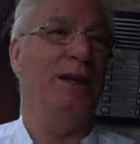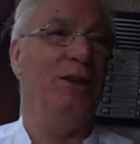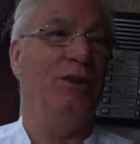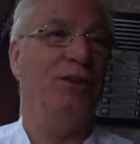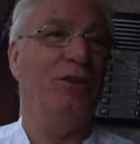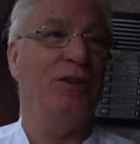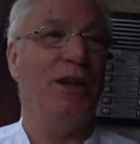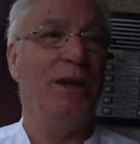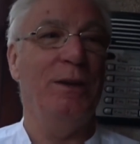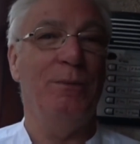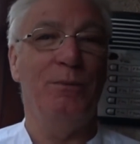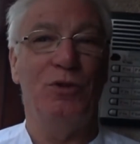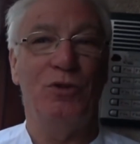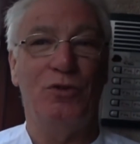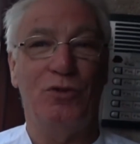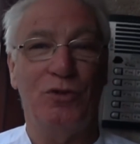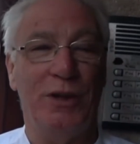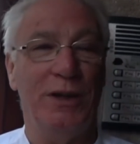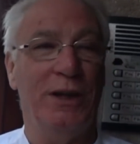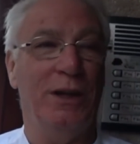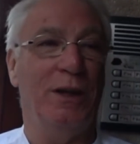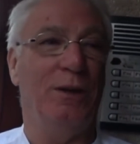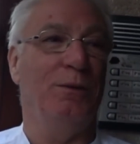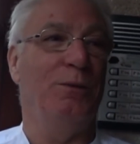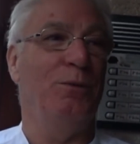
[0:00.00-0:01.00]
It just came
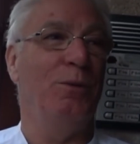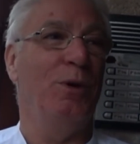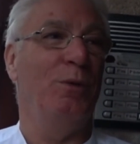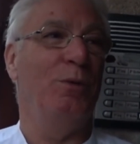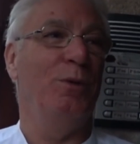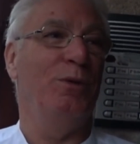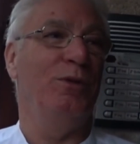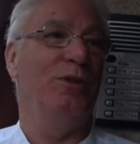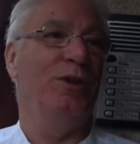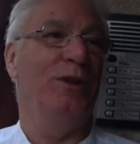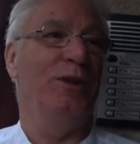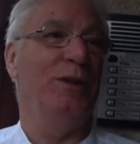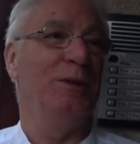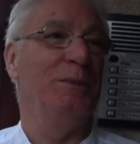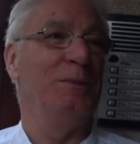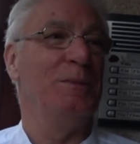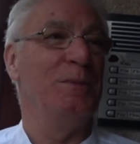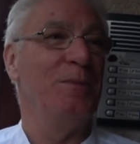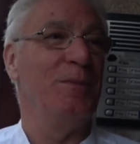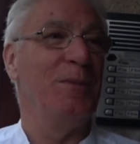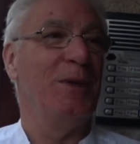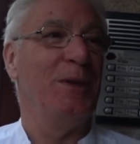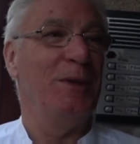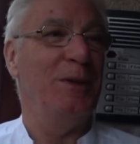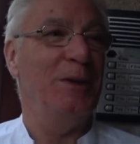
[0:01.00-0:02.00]
straight out what I wanted.
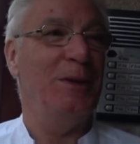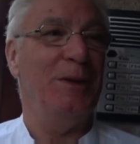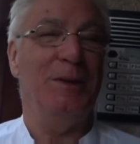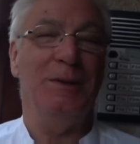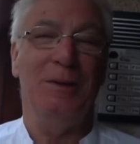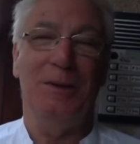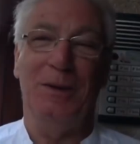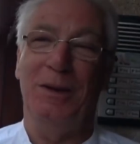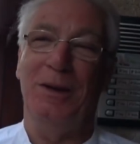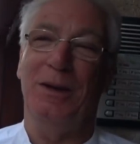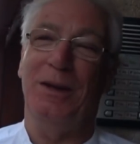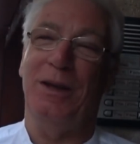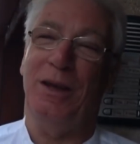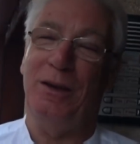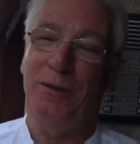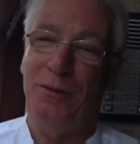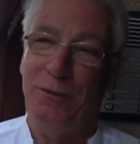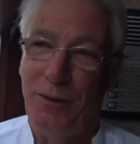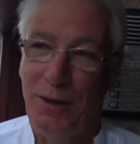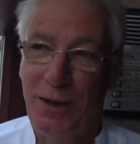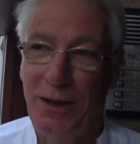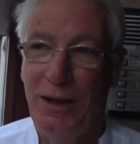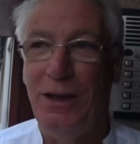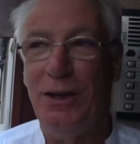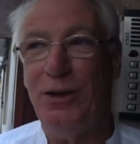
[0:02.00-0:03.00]
Mm-hmm. Yeah, mm-hmm.
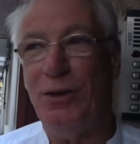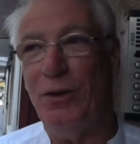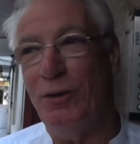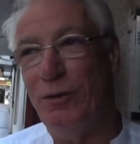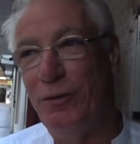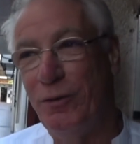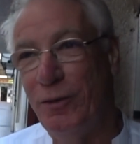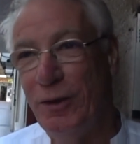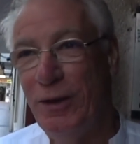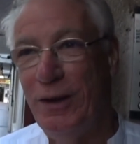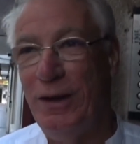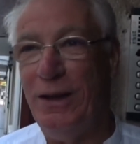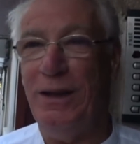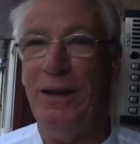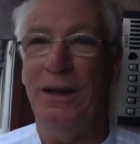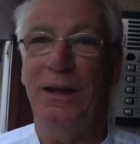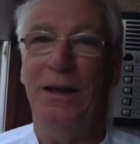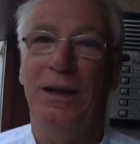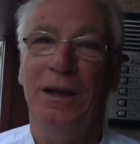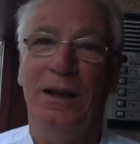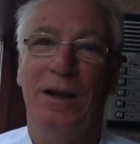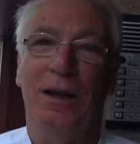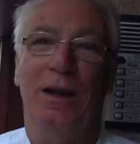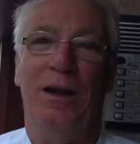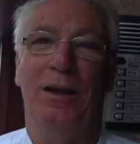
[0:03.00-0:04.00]
cafe, coffee,
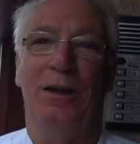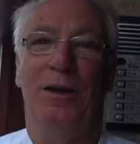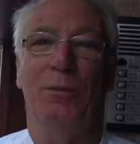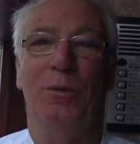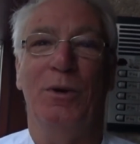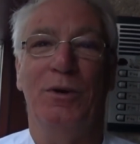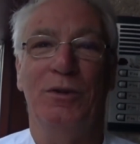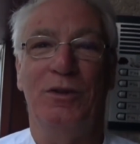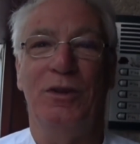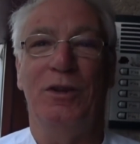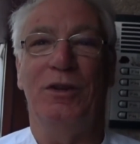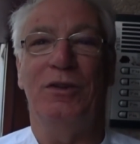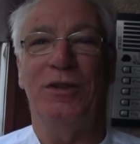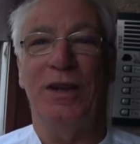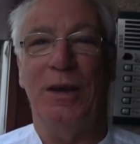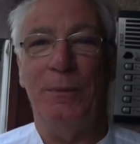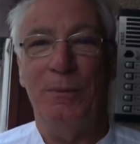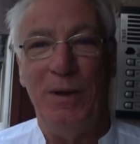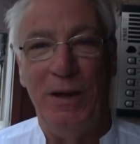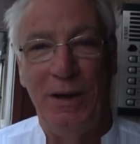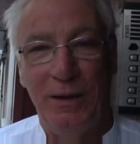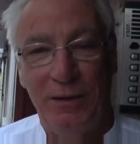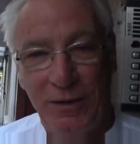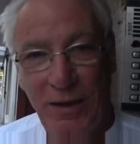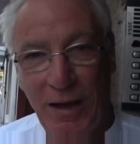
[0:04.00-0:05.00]
and mm-hmm. I wanted tap
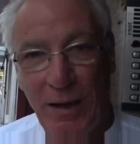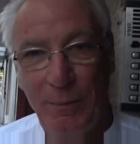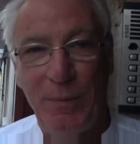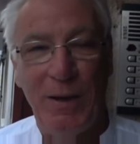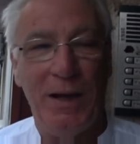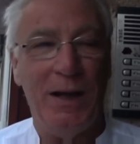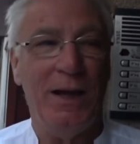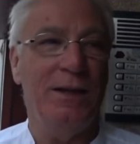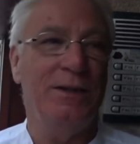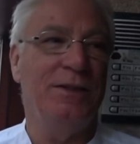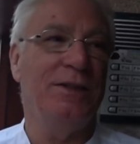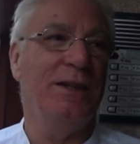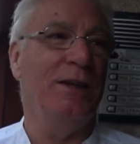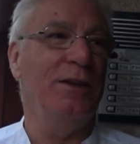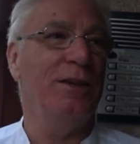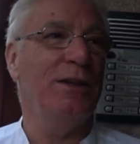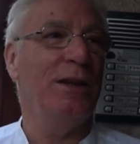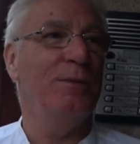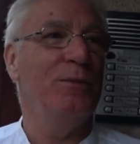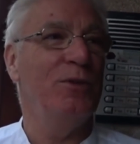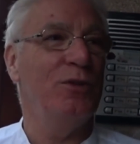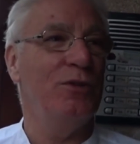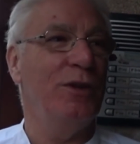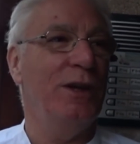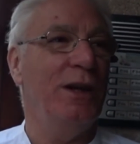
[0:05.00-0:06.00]
bit of tapas. It
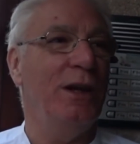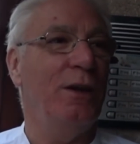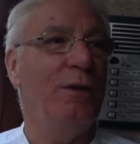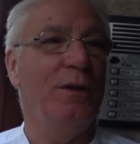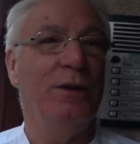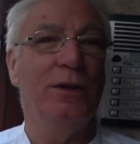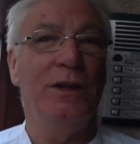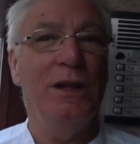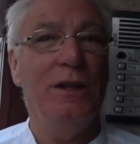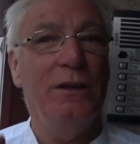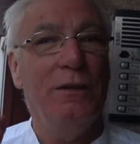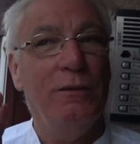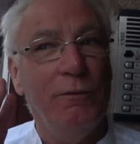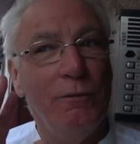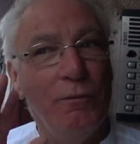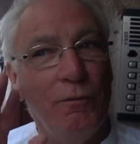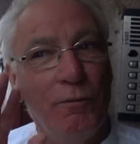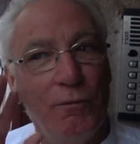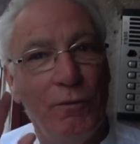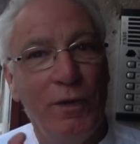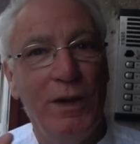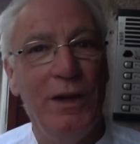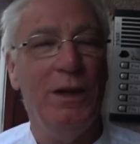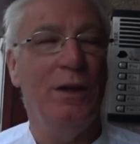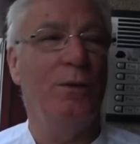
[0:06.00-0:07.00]
comes straight out, and didn't
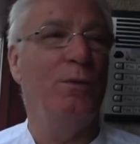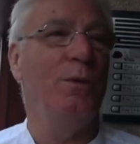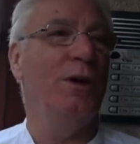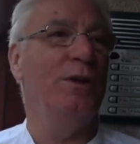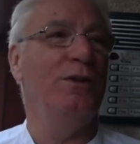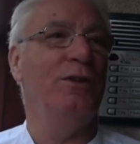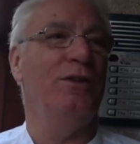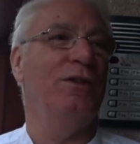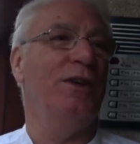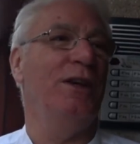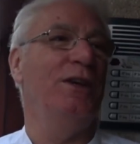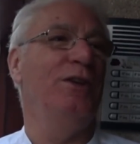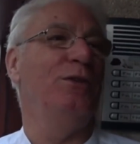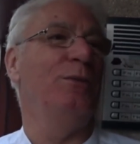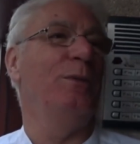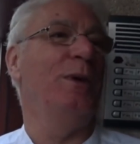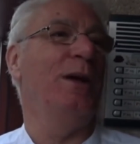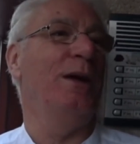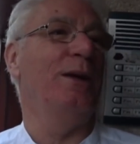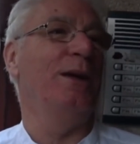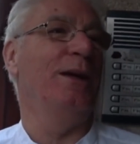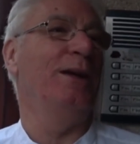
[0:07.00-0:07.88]
think what to say about